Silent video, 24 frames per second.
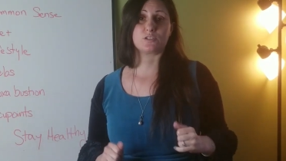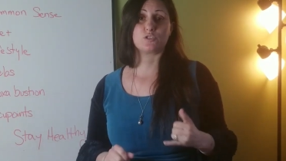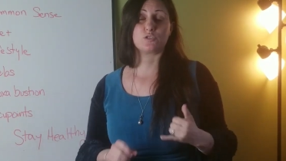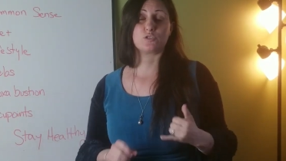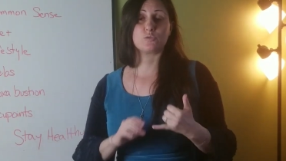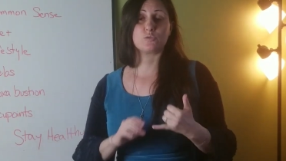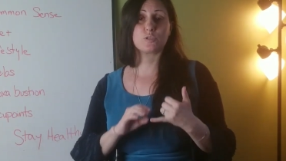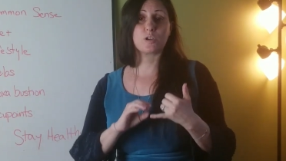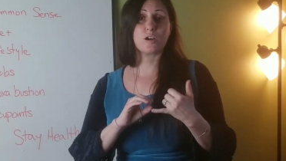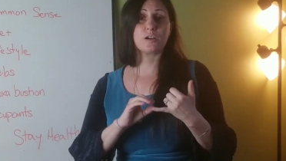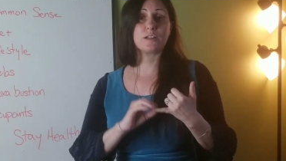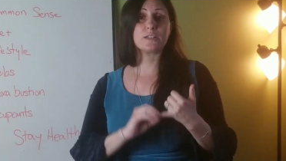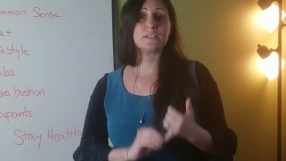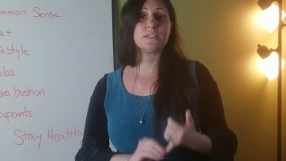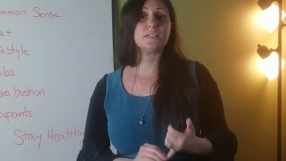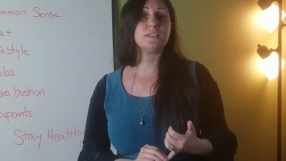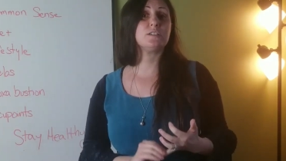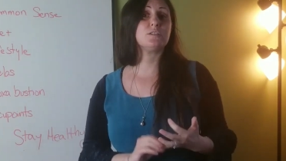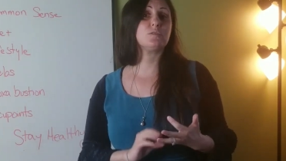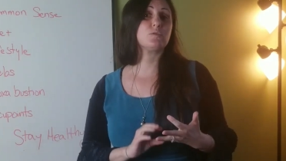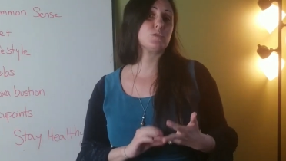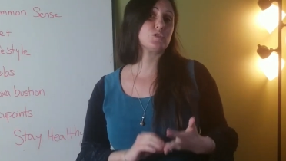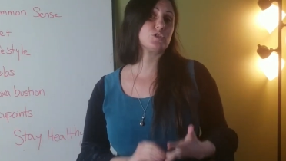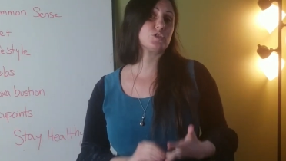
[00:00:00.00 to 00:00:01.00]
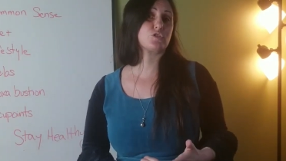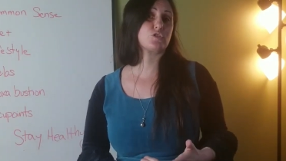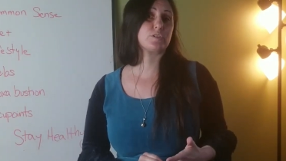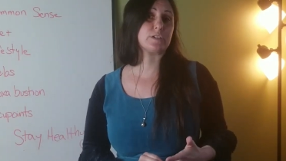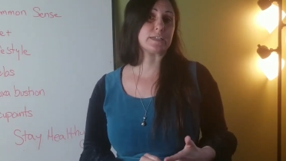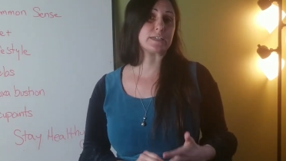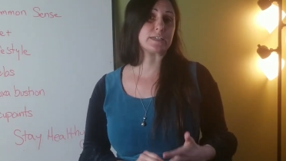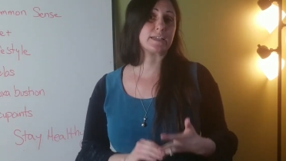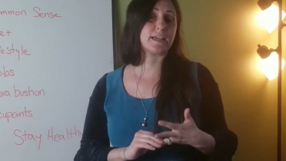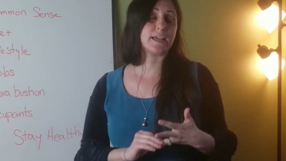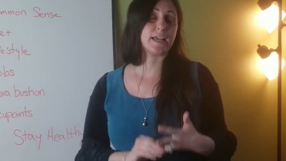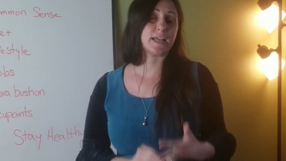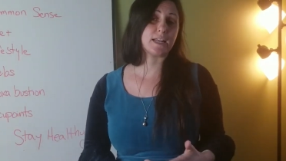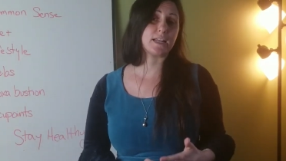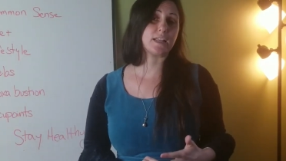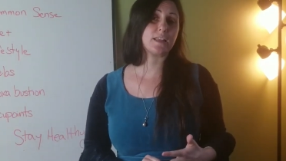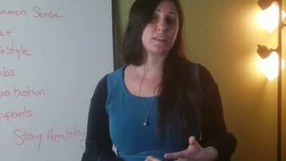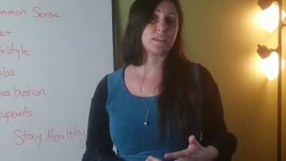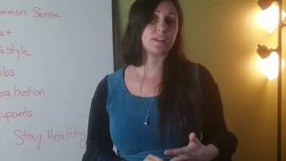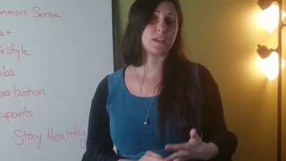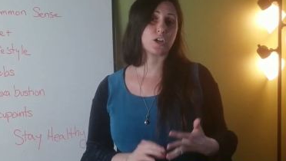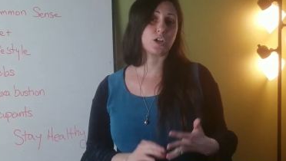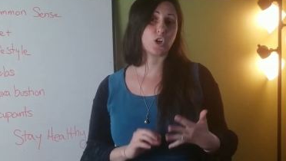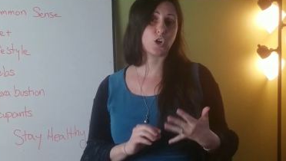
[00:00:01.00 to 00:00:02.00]
do not eat or drink
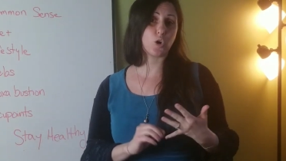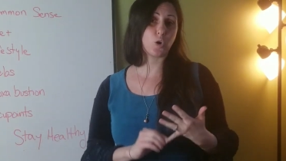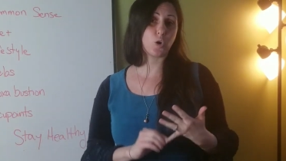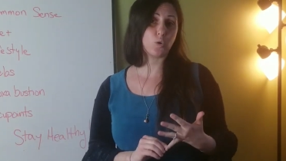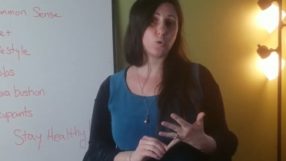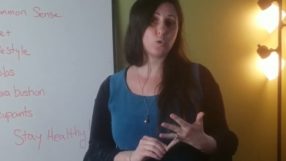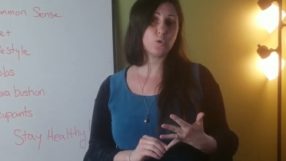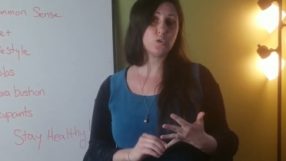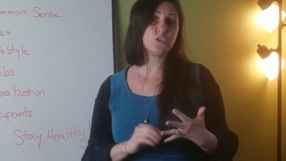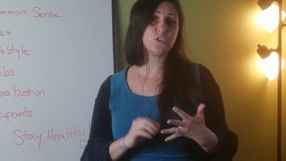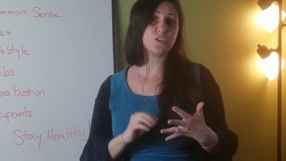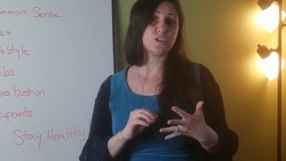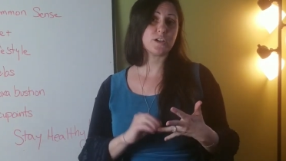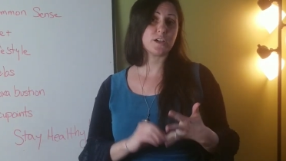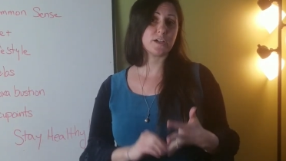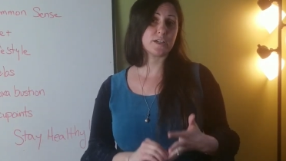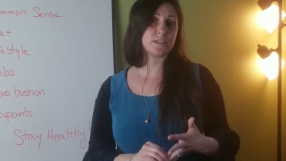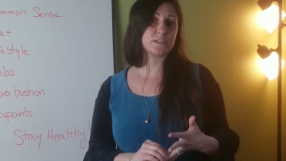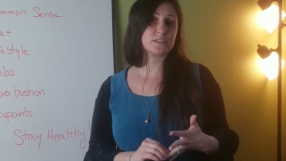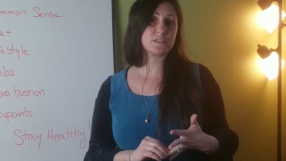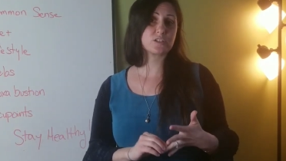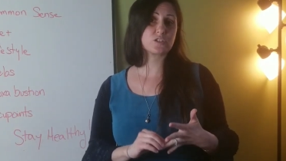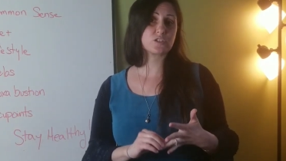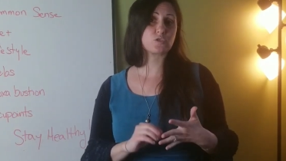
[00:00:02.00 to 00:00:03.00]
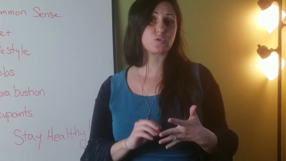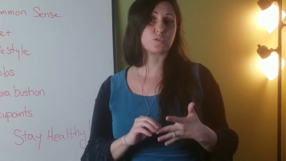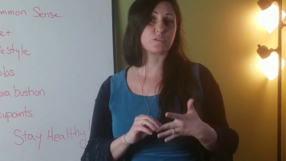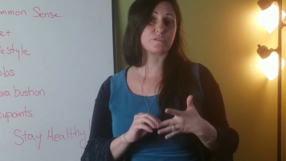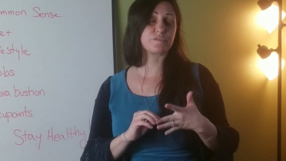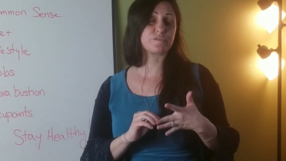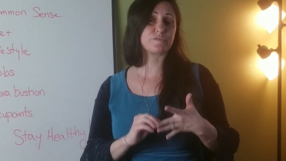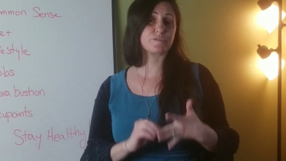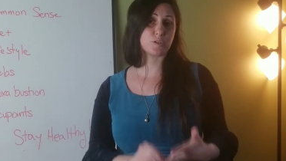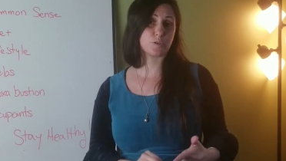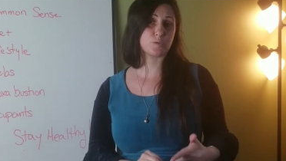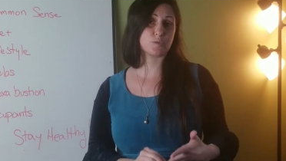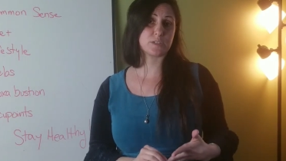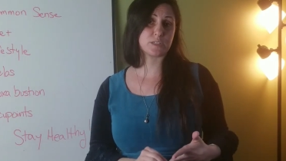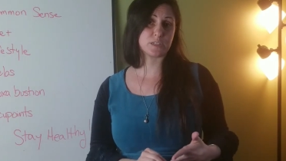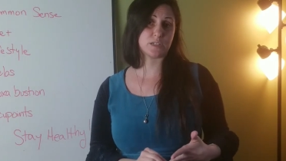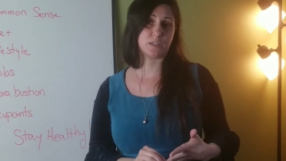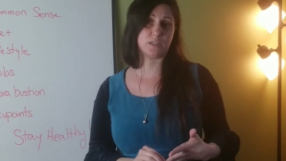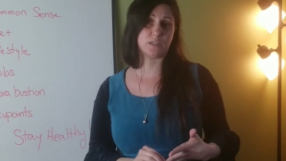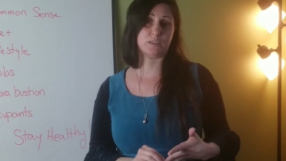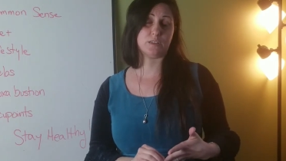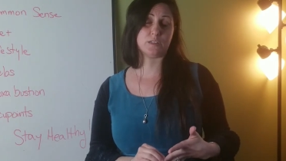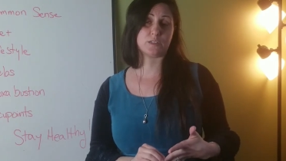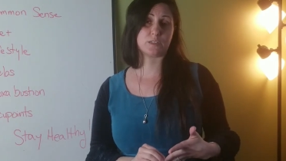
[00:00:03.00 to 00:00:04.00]
anything cold, iced, or frozen
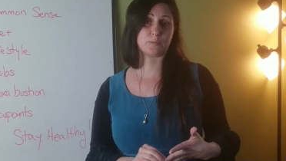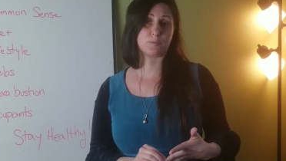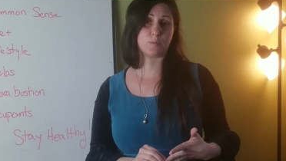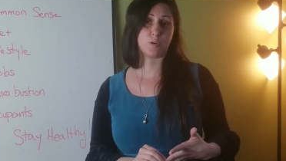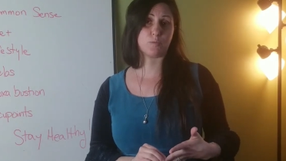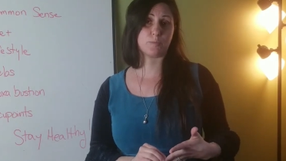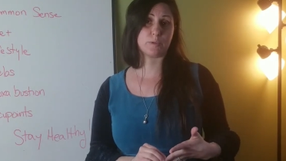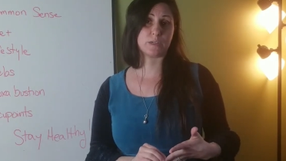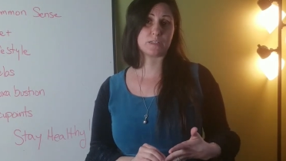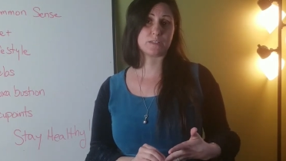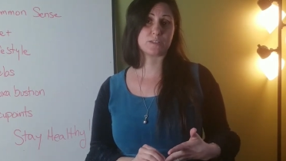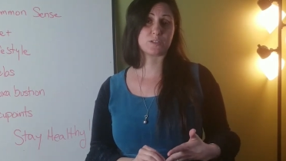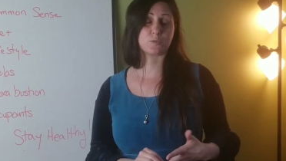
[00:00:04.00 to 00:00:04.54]
in this moment.